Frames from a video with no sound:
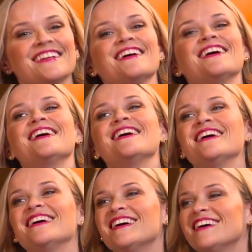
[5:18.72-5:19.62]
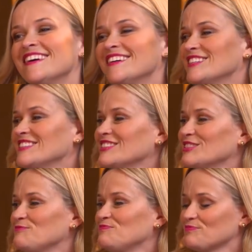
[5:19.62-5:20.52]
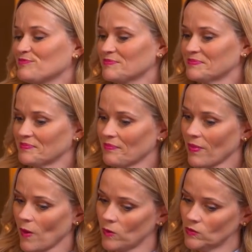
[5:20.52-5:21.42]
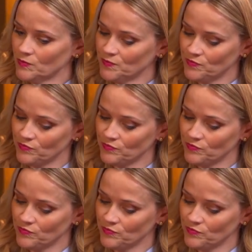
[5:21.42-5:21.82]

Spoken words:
This person isn't speaking.